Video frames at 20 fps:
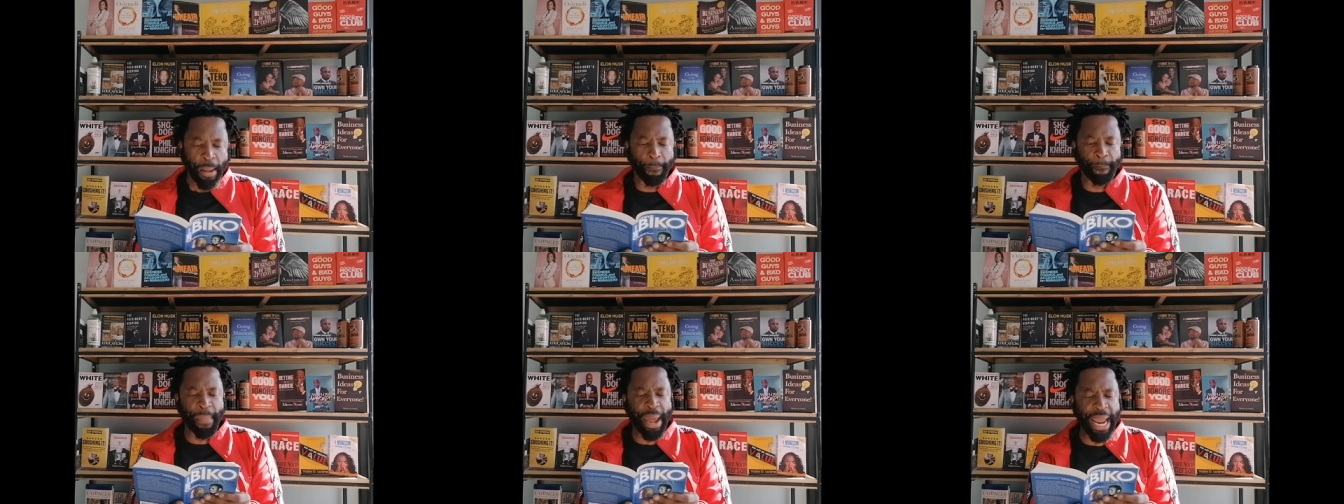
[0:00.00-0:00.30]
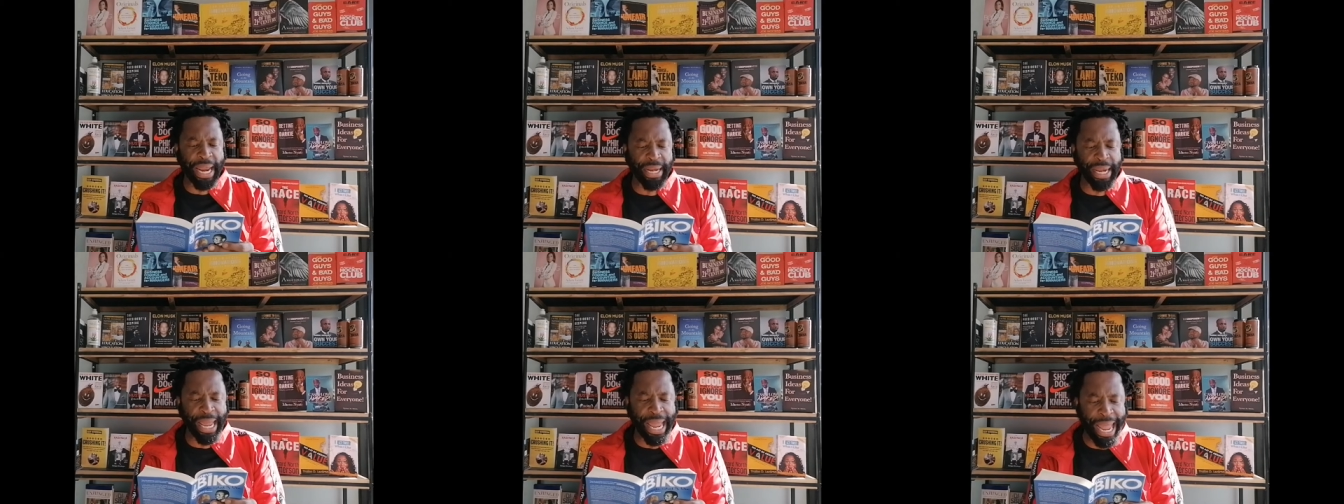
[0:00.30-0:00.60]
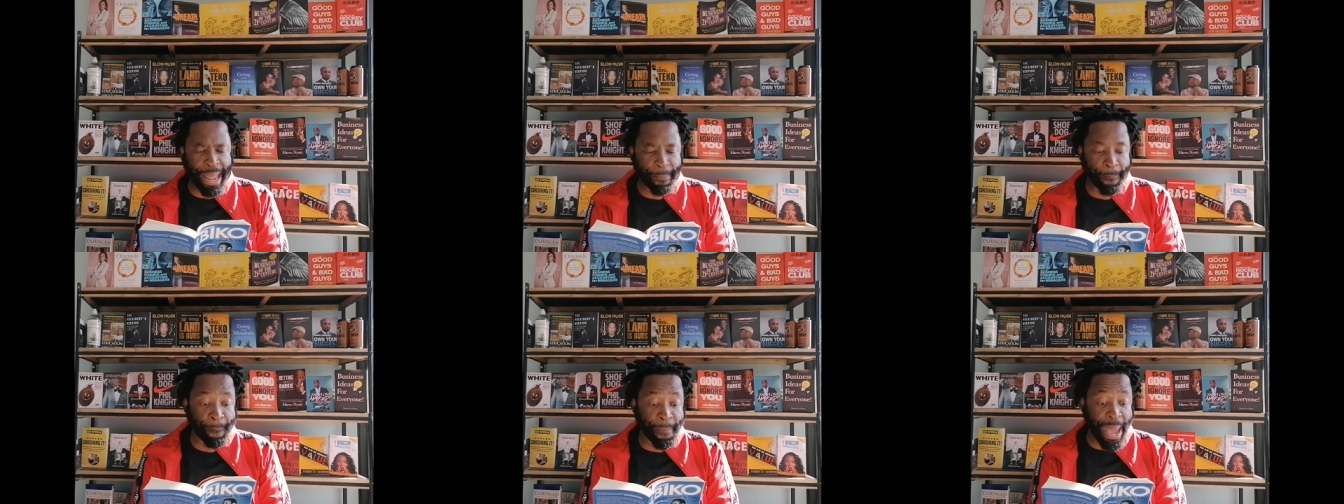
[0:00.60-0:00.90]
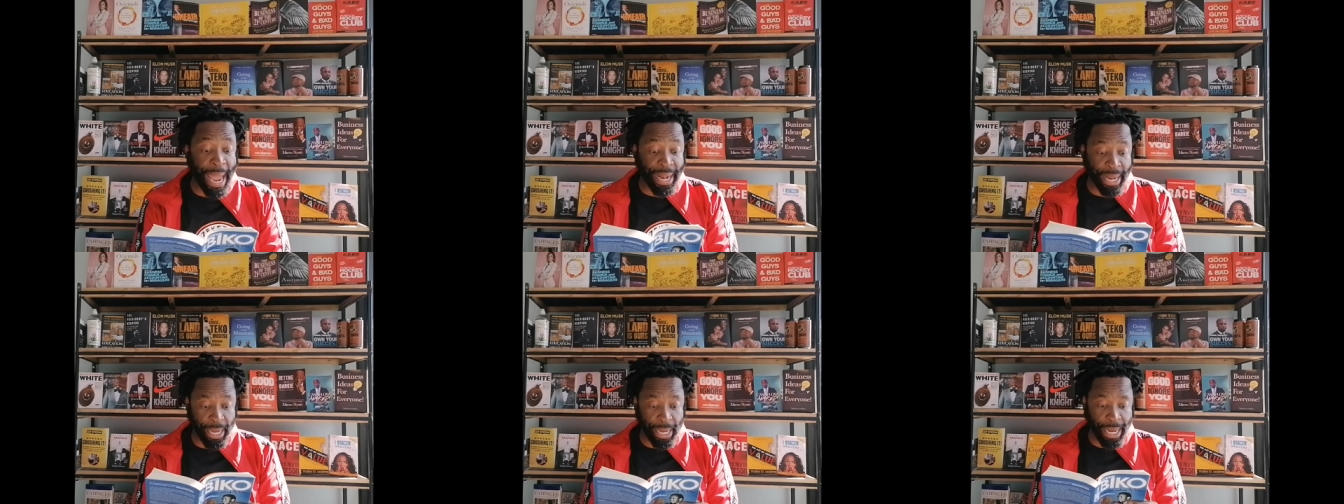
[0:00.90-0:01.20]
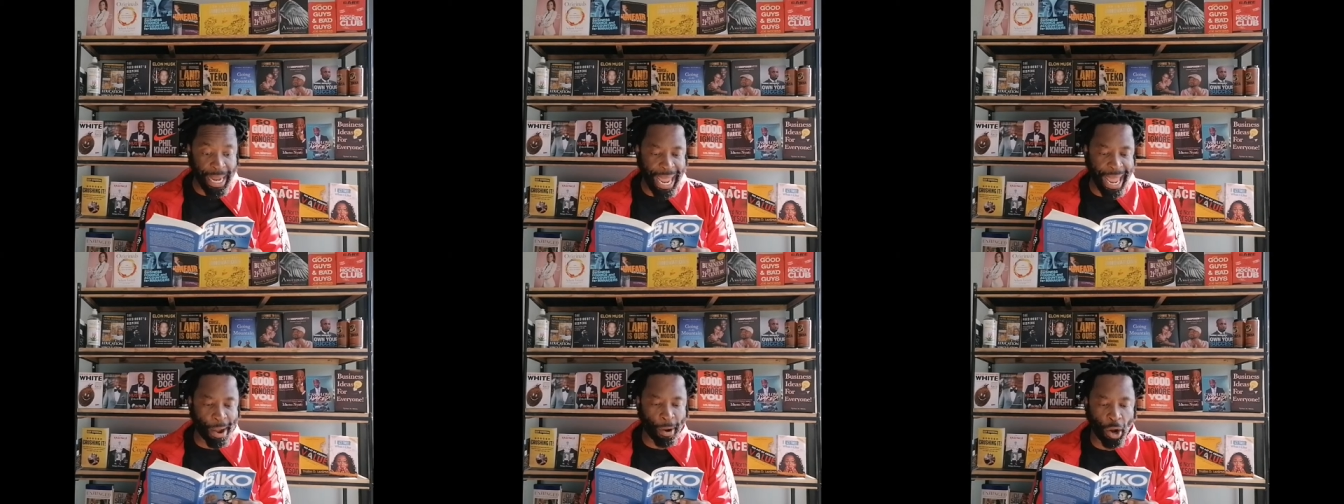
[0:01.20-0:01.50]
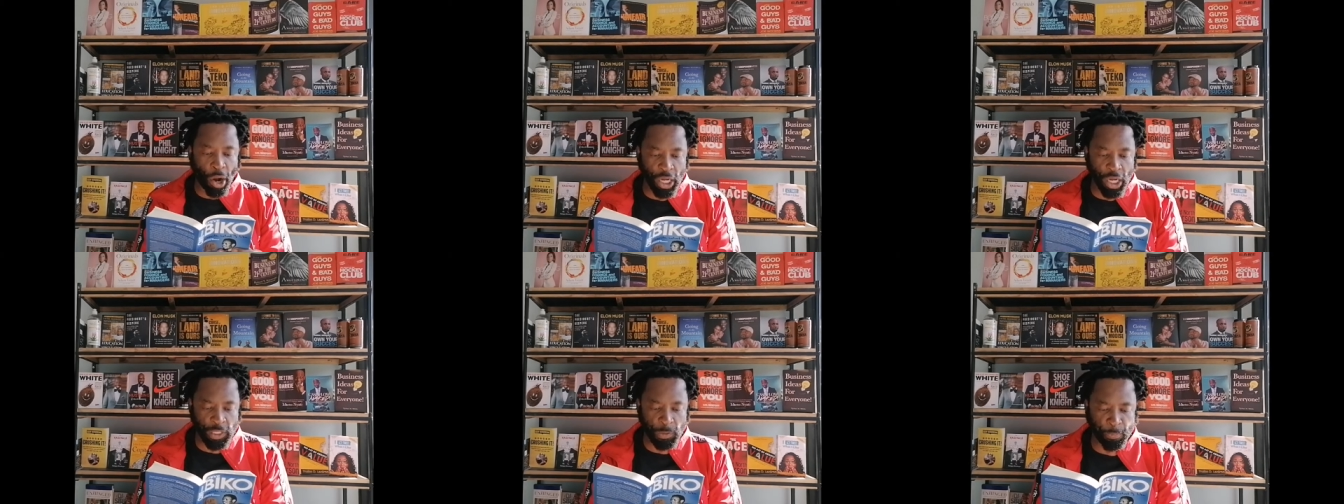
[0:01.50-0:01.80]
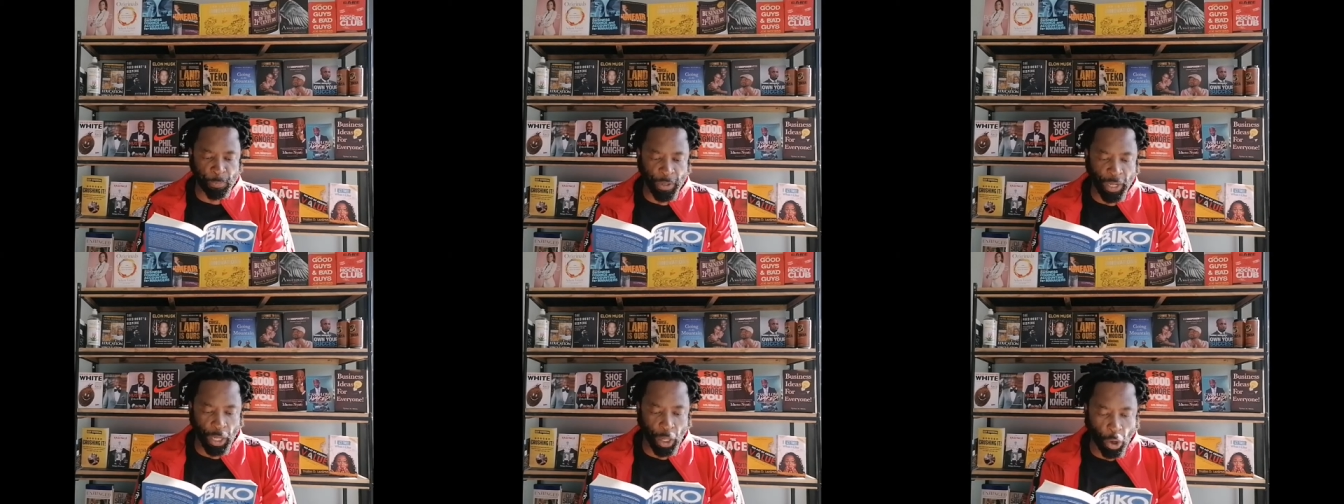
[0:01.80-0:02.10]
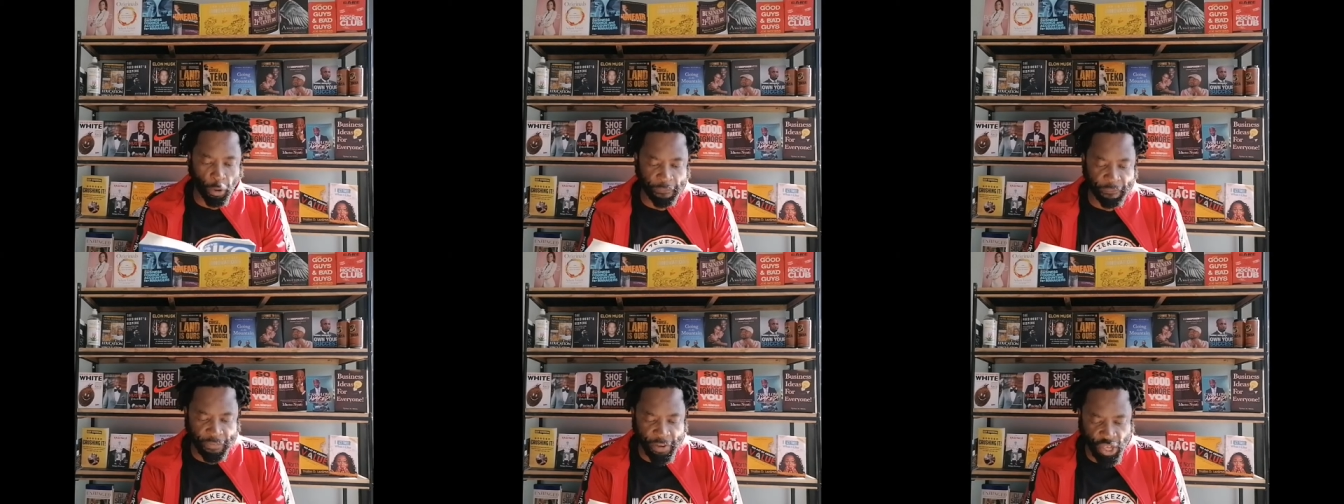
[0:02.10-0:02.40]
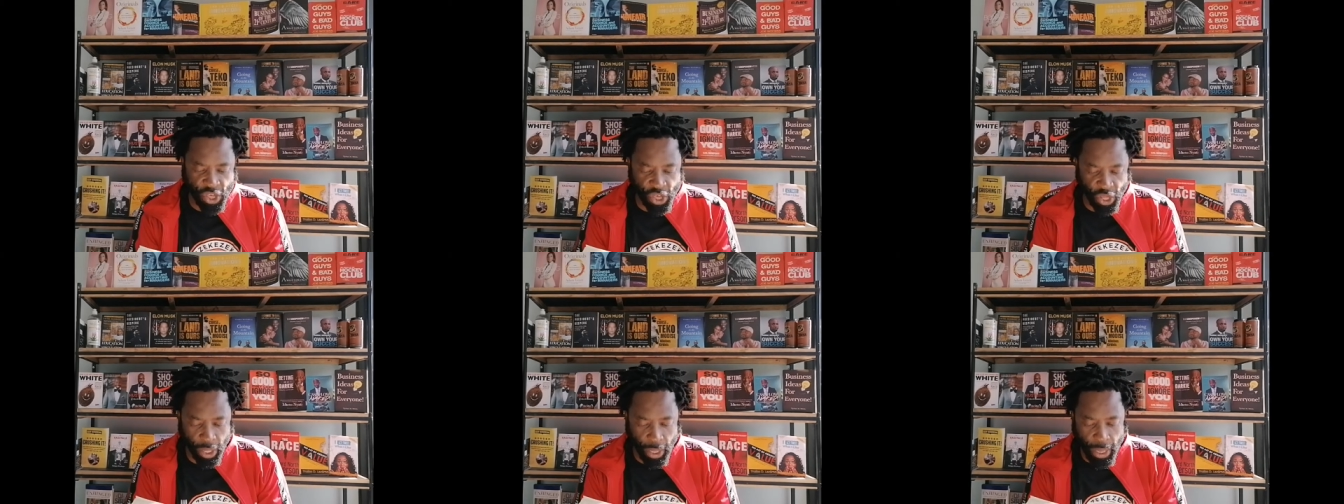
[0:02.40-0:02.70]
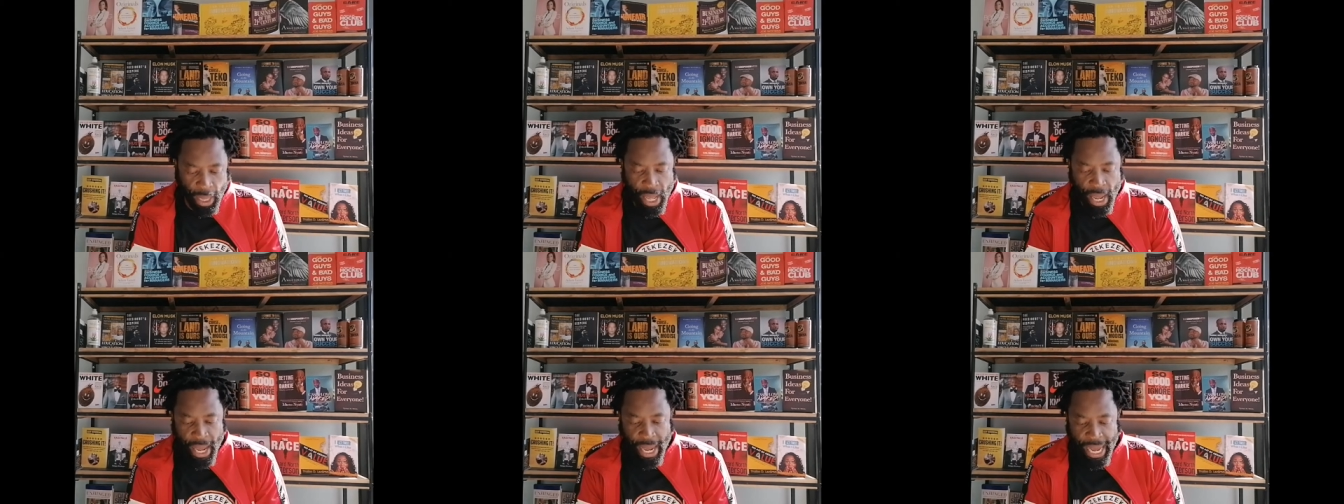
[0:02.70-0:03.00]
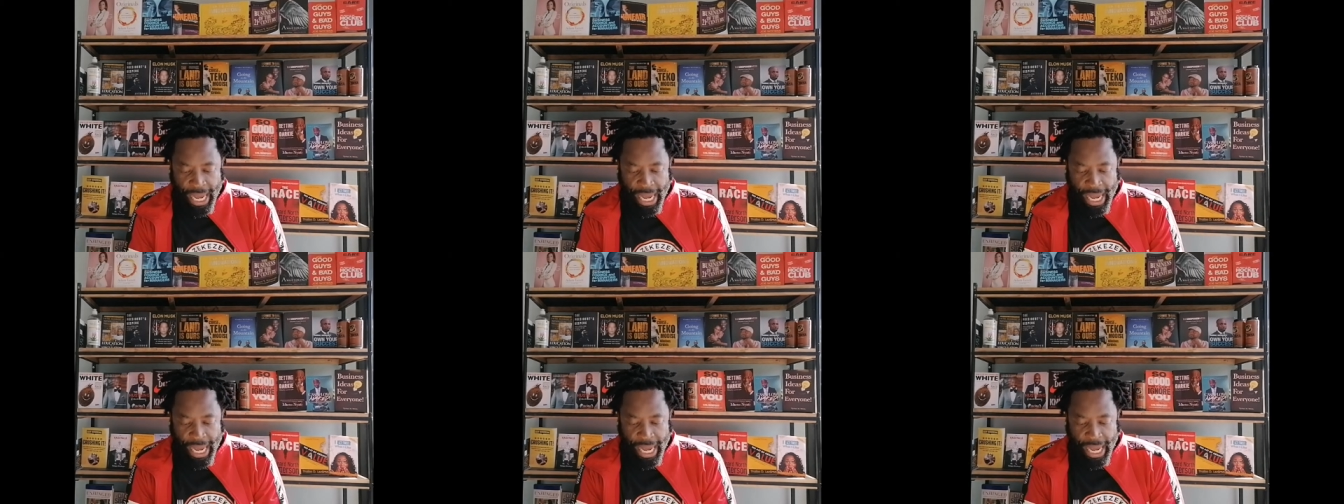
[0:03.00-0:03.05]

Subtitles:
Many a hospital official